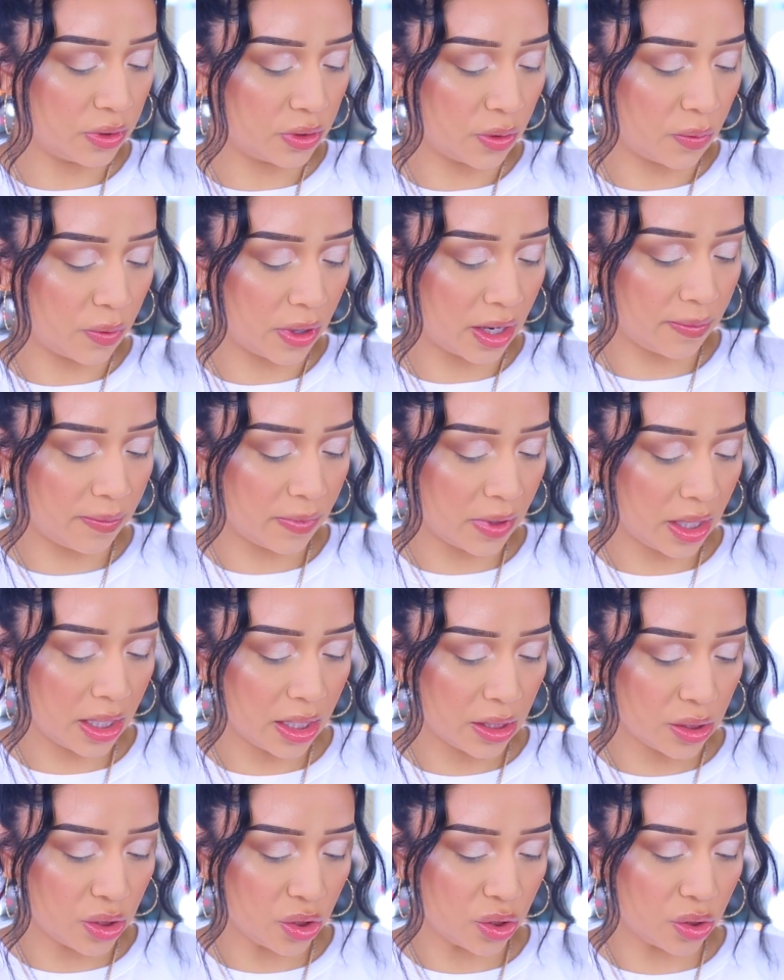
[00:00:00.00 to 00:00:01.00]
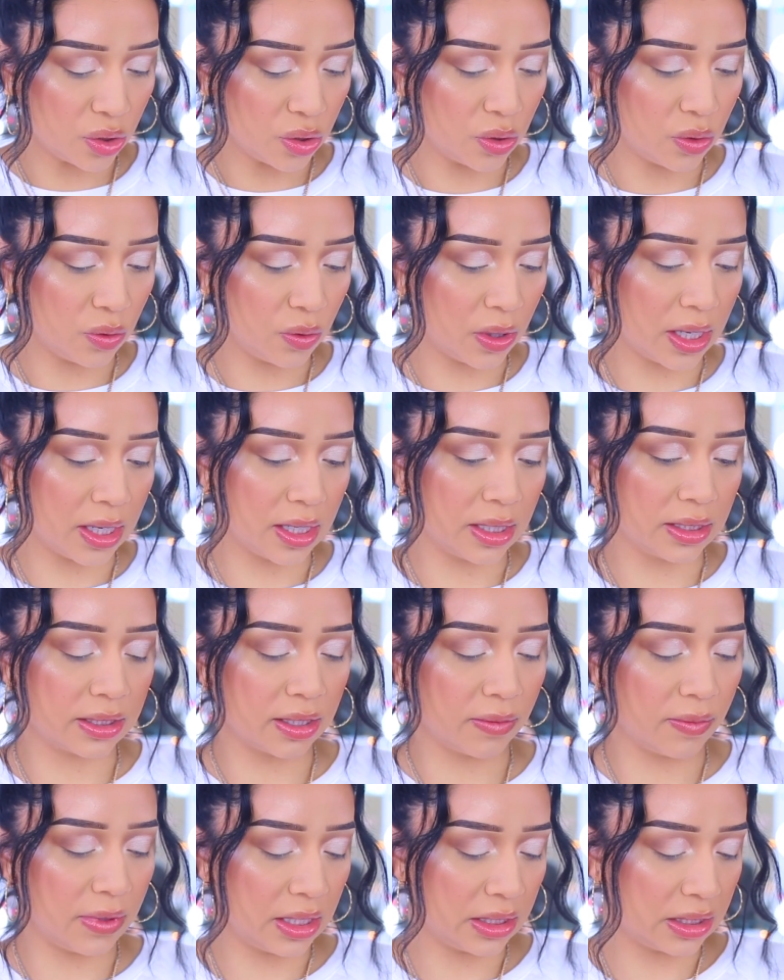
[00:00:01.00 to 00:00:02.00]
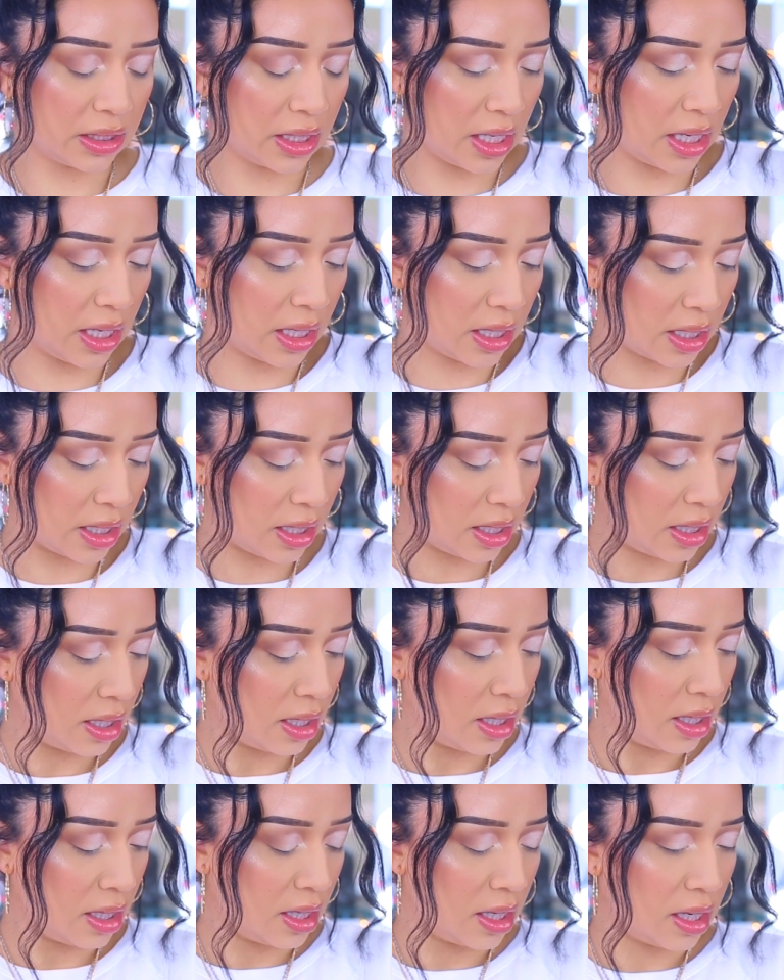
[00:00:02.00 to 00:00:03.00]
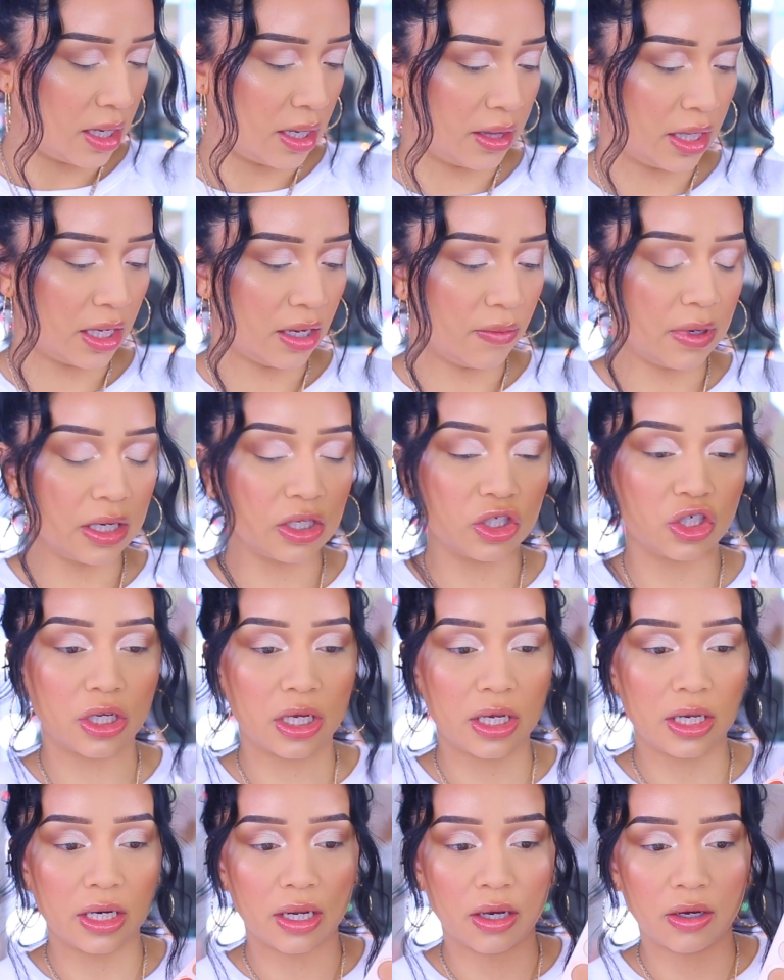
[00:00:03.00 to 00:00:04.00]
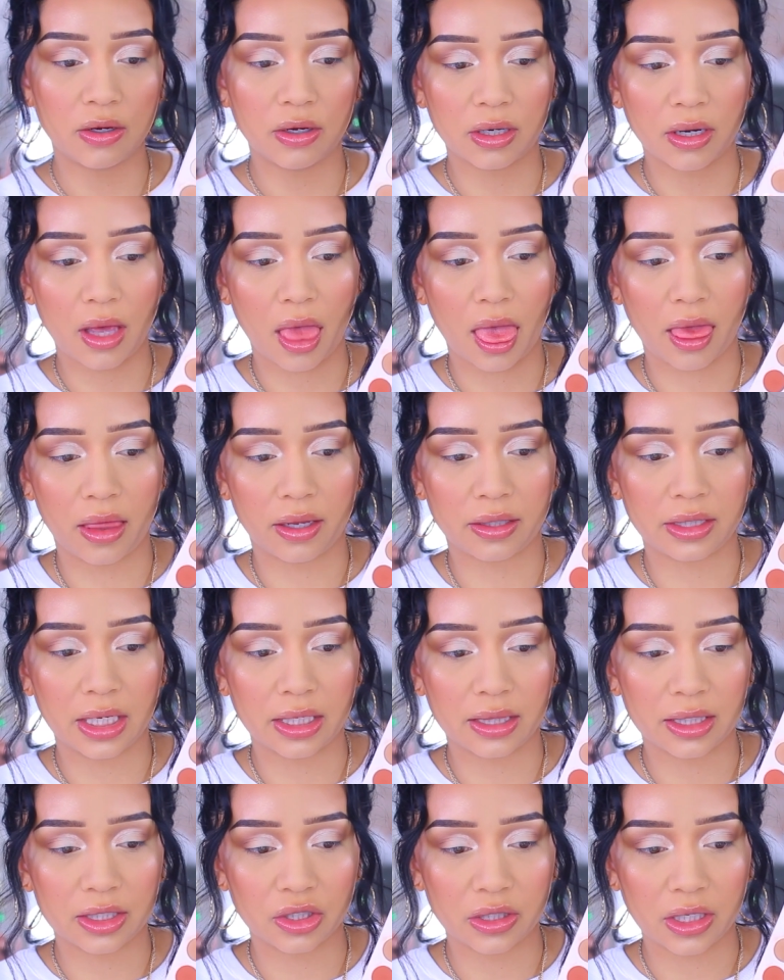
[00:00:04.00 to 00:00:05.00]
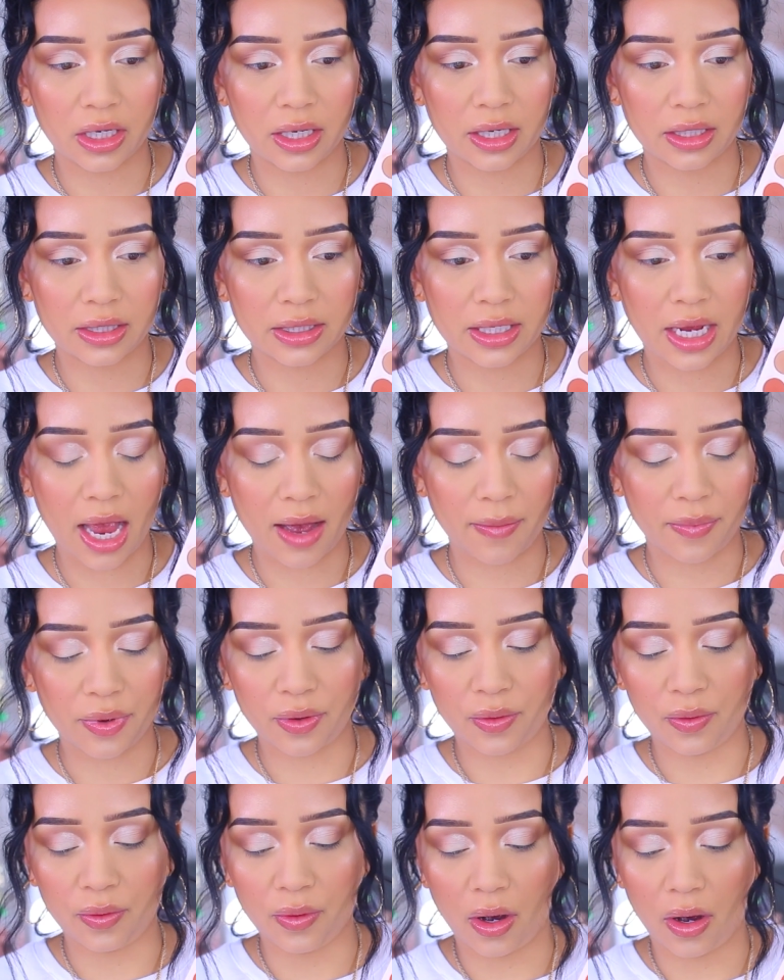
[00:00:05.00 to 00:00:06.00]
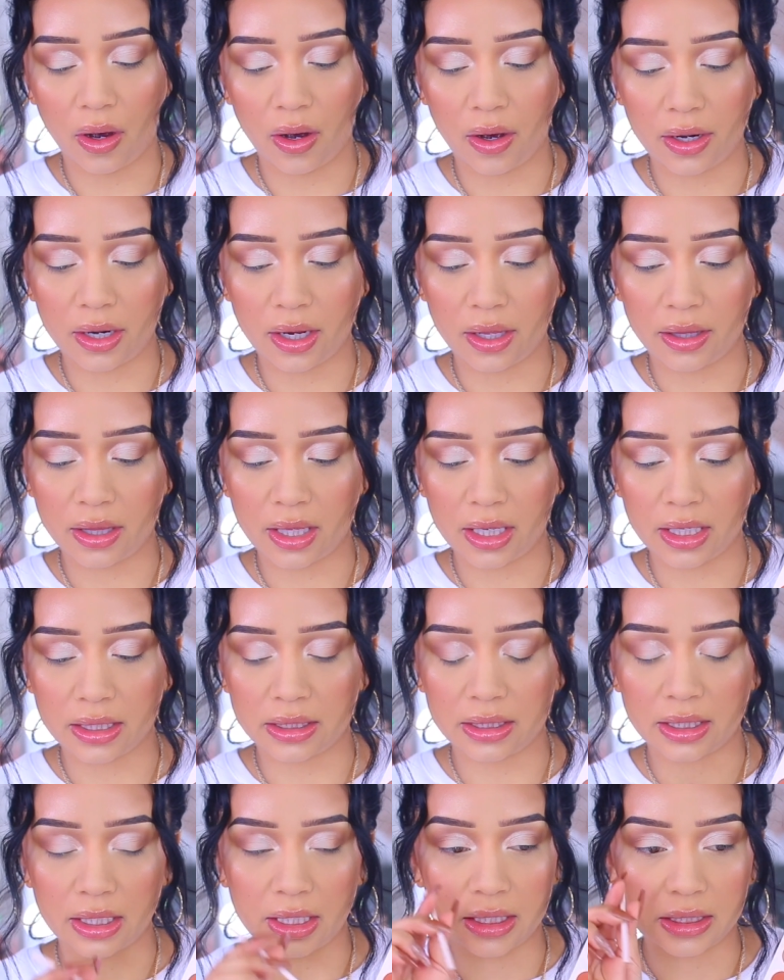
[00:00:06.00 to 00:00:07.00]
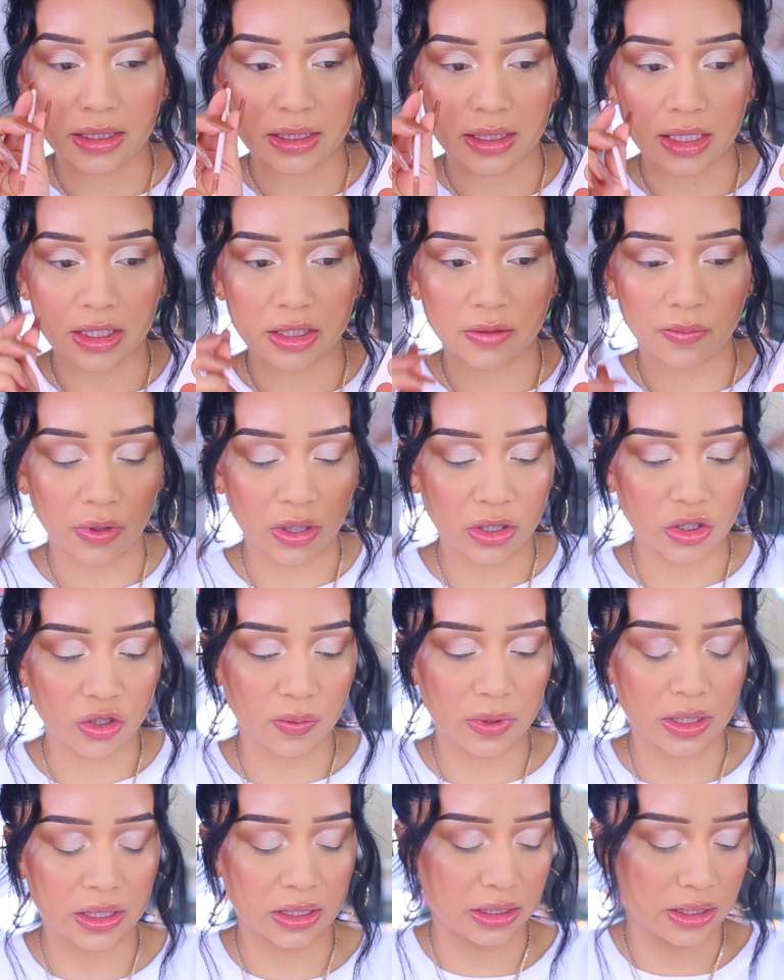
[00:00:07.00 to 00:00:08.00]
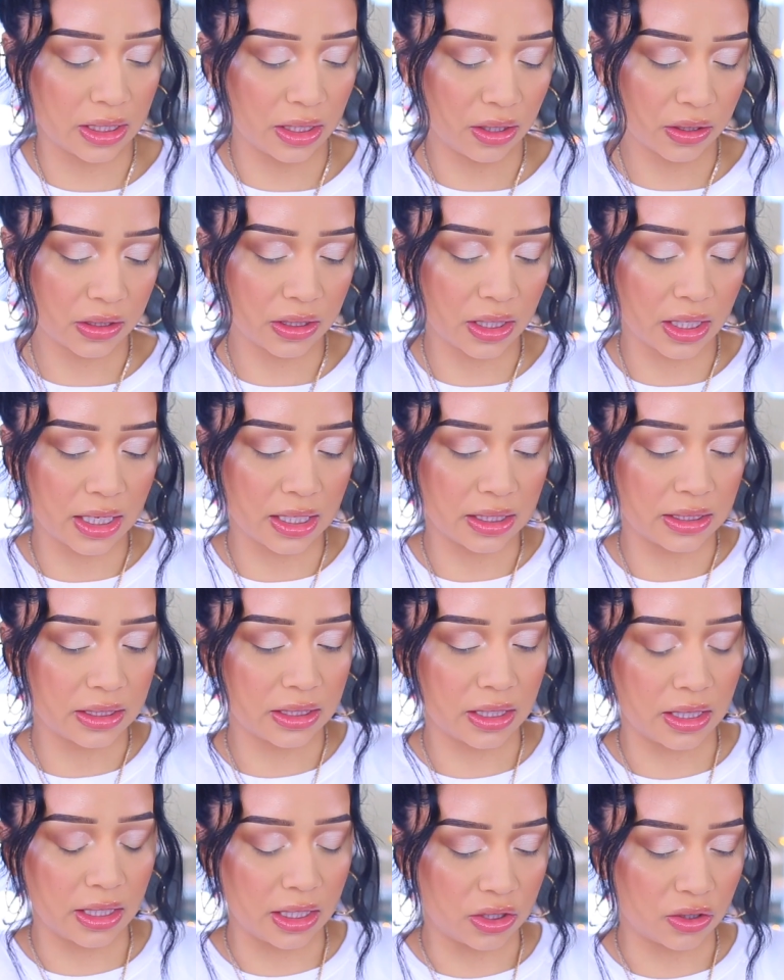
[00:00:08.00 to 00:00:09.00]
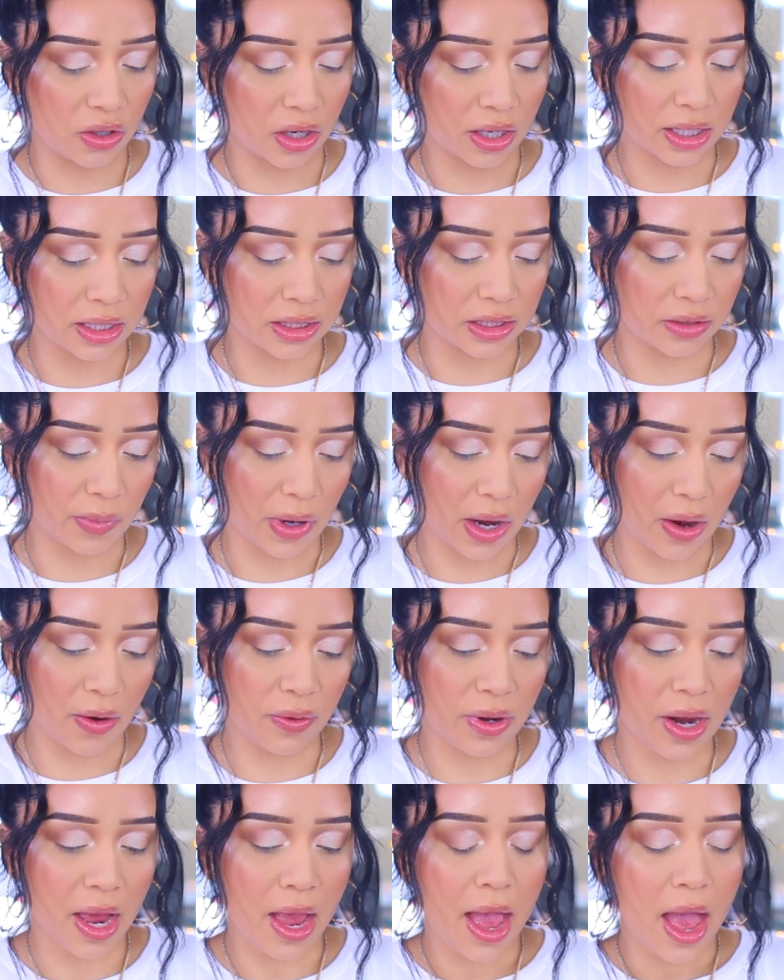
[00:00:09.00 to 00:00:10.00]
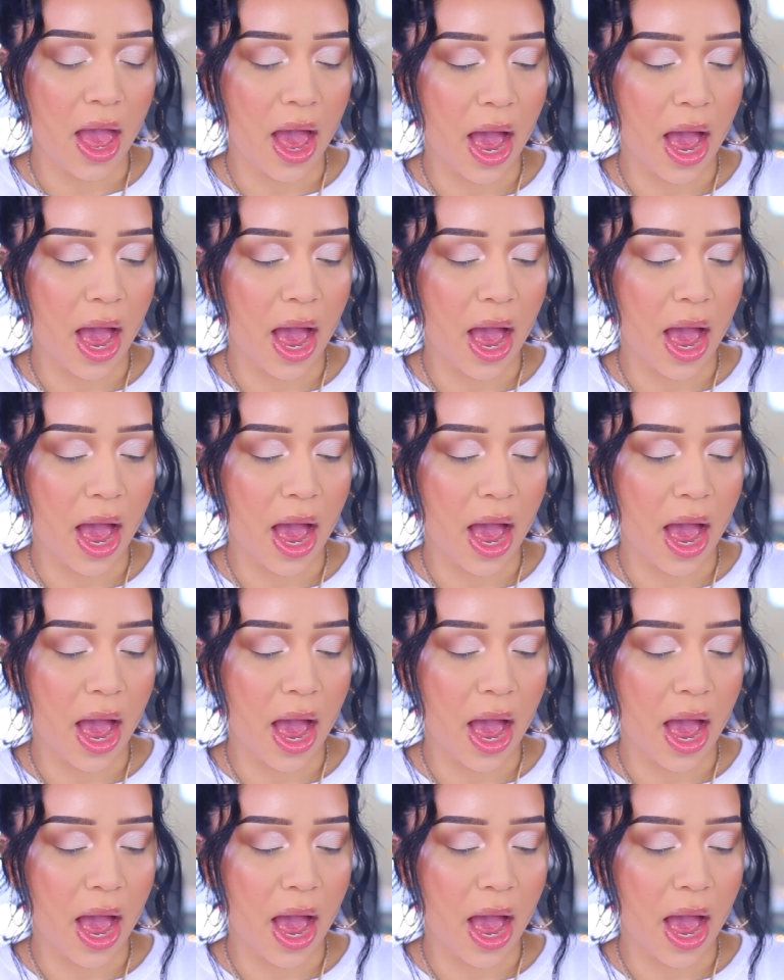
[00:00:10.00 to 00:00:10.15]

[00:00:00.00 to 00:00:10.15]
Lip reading: So what I'm gonna do is I'm going to take the shade Taboo on this E6 brush, because it looks like it's the darkest brown.